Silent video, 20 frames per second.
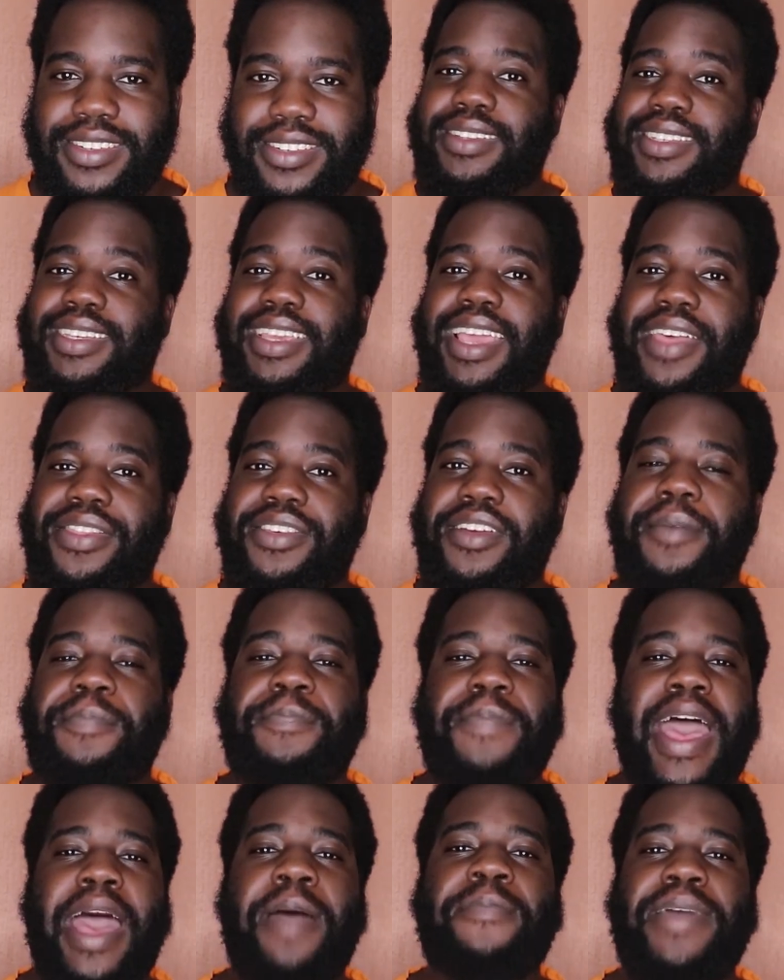Together,
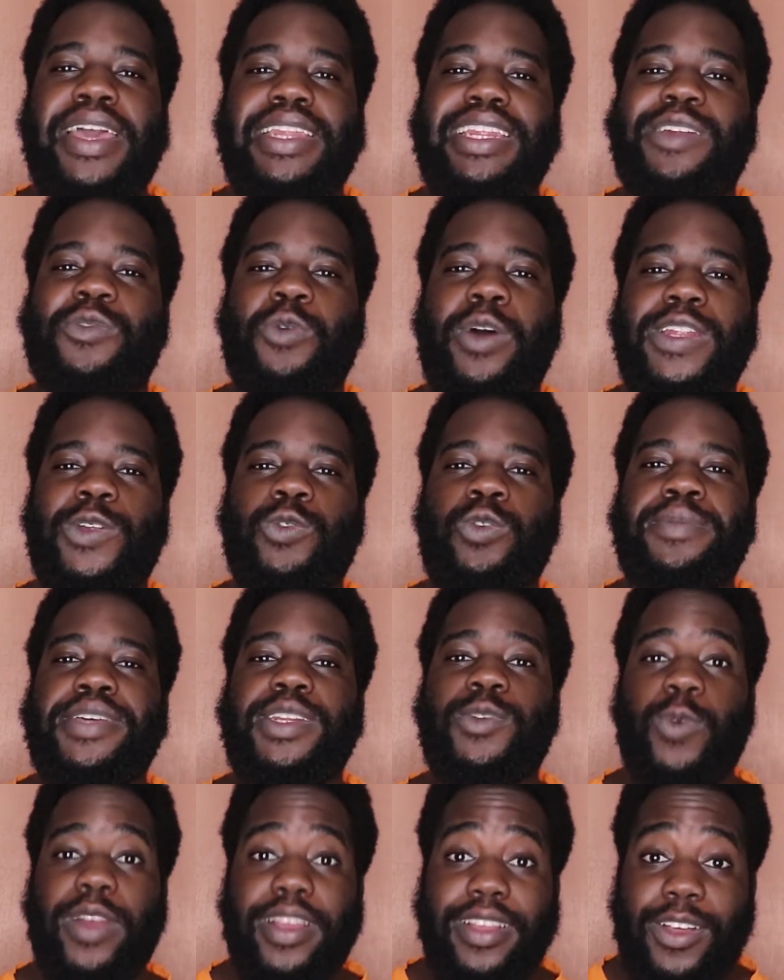Batman and Wonder
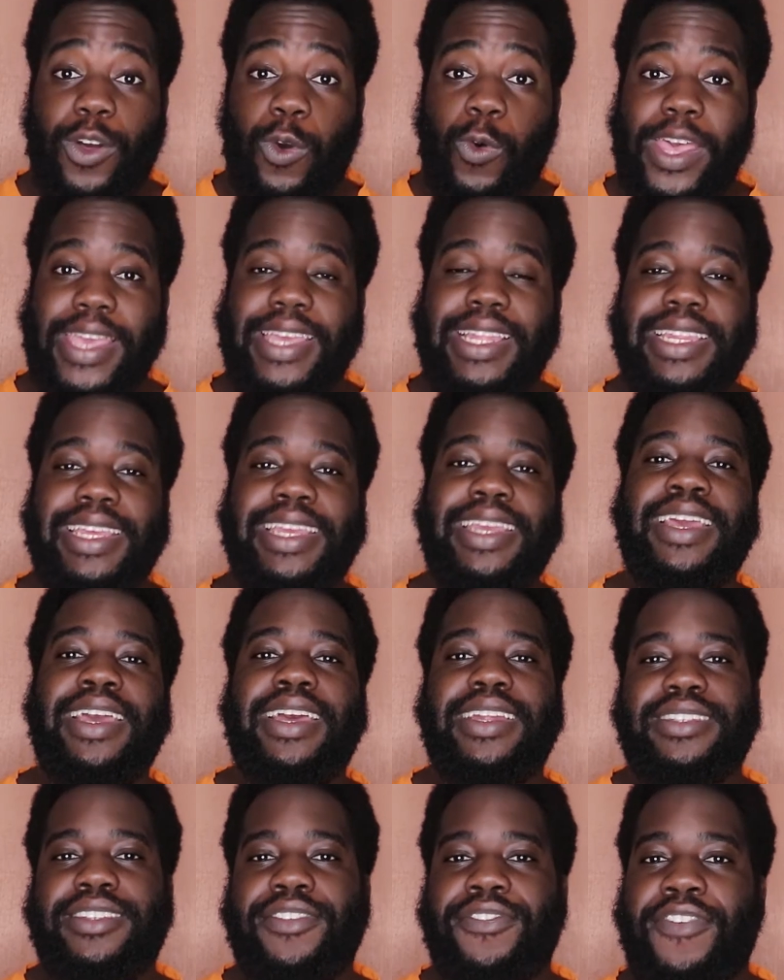Woman work quickly
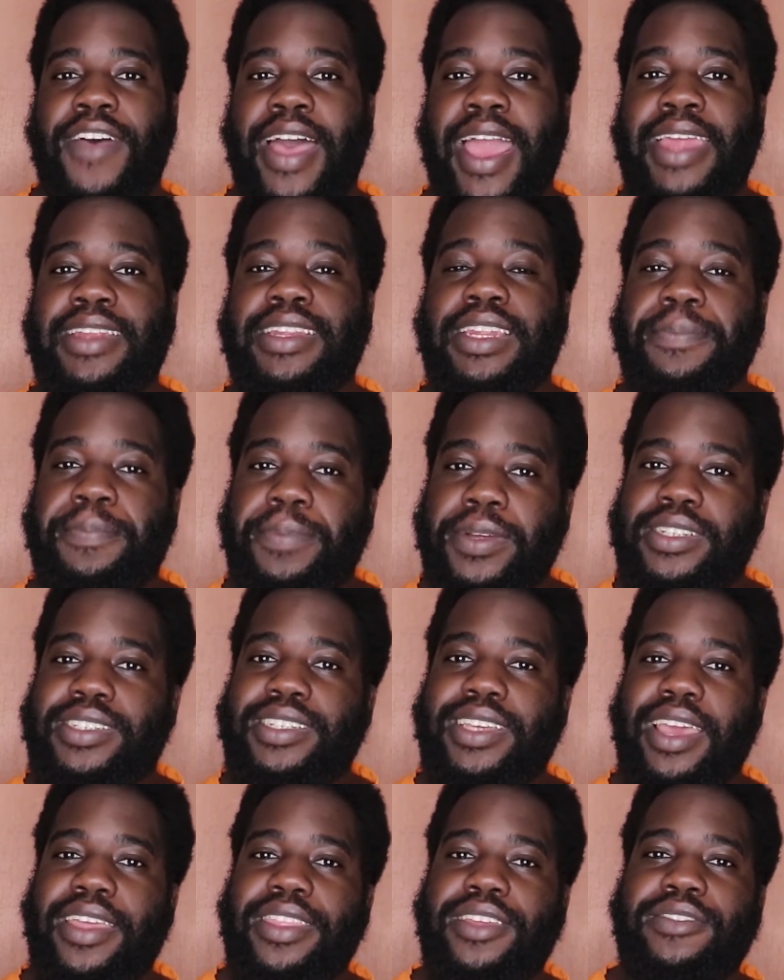to find and put
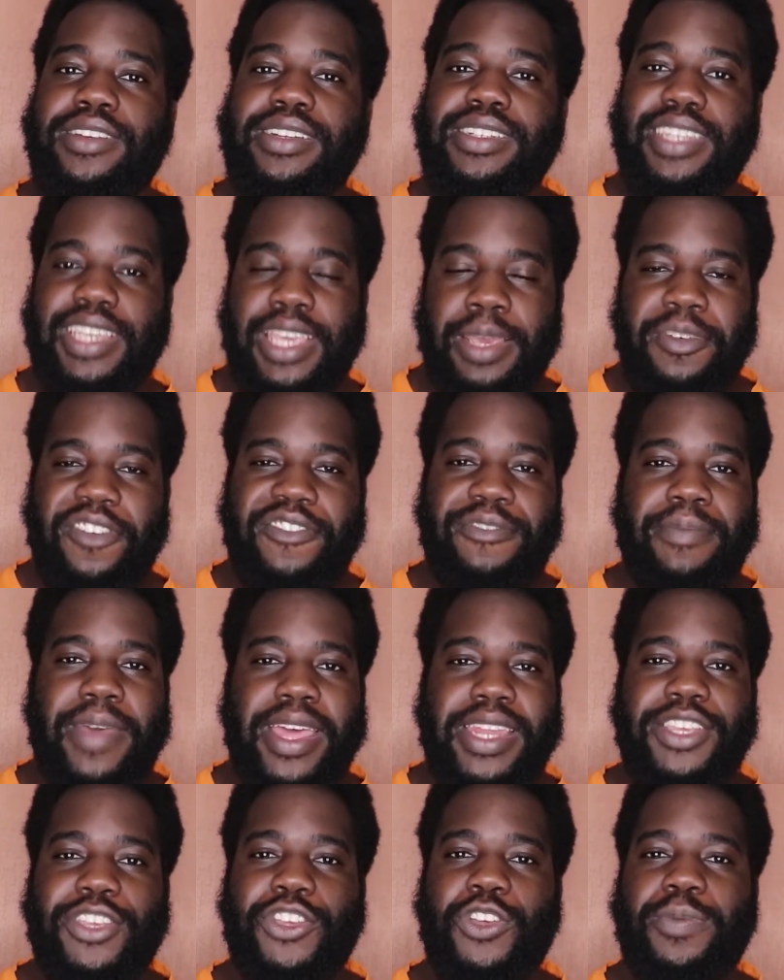together a team of
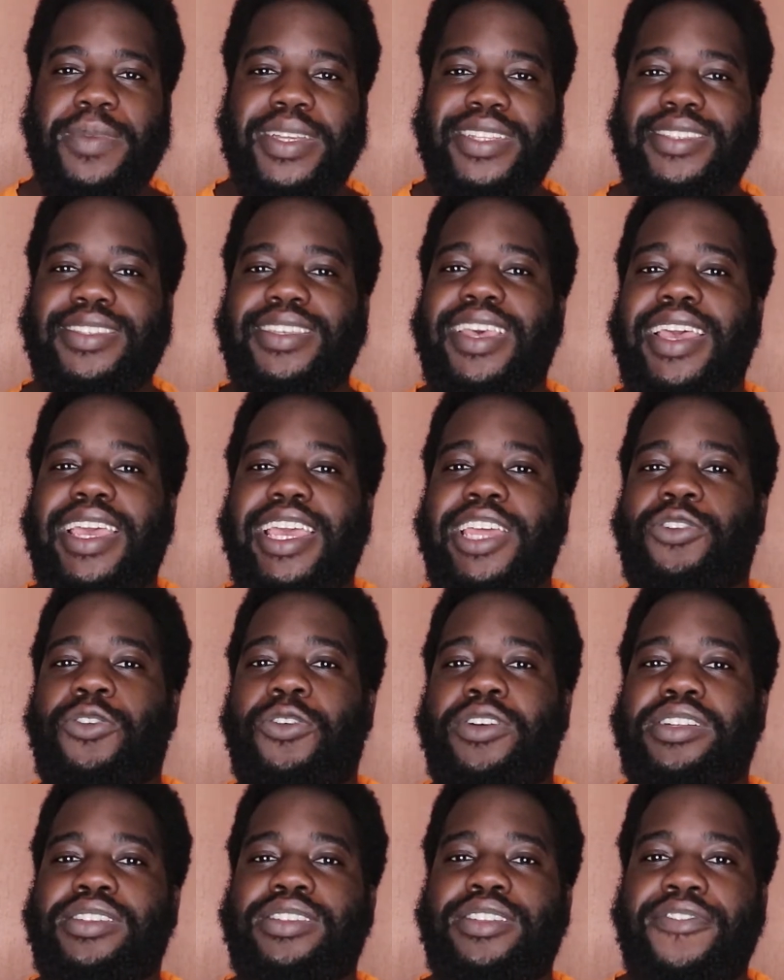metahumans in
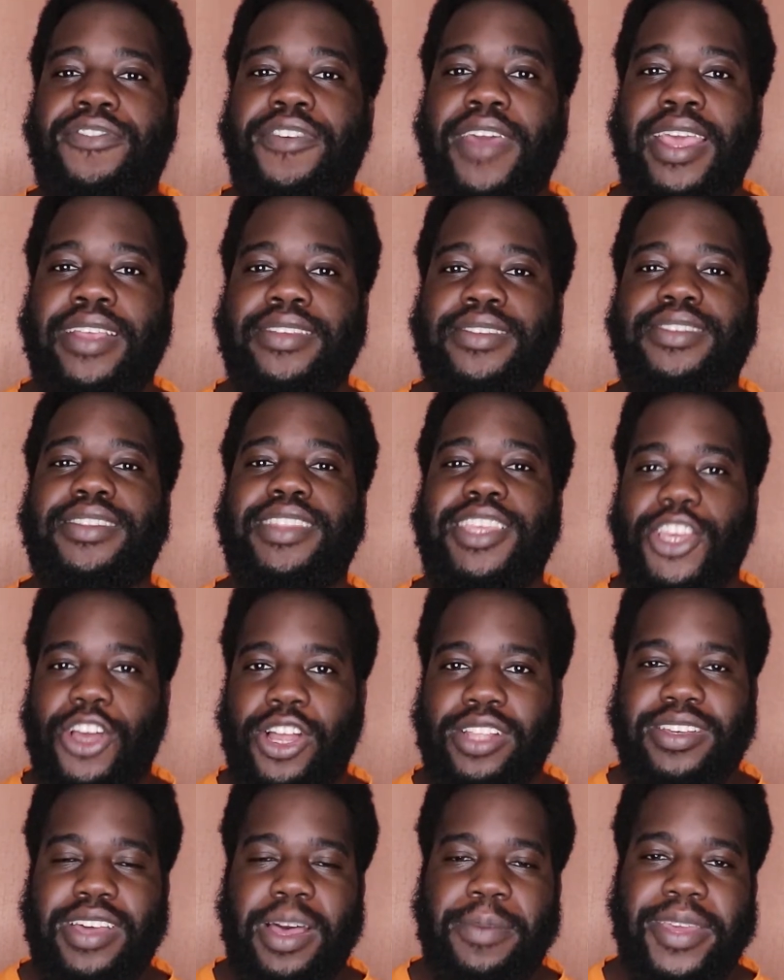order to face the
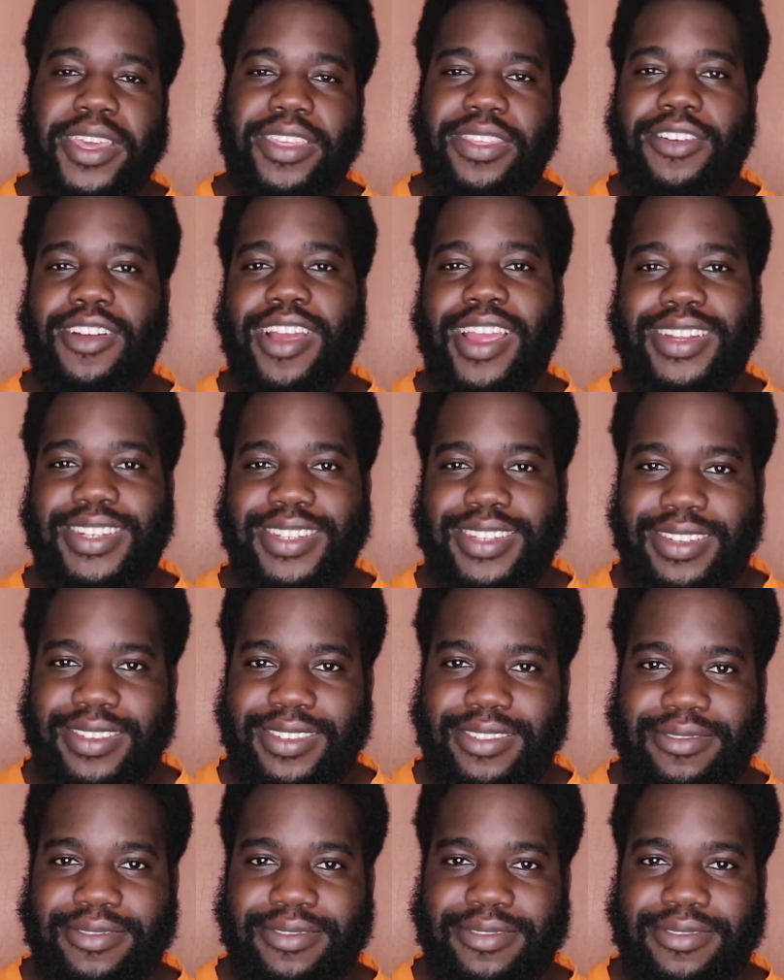oncoming threat.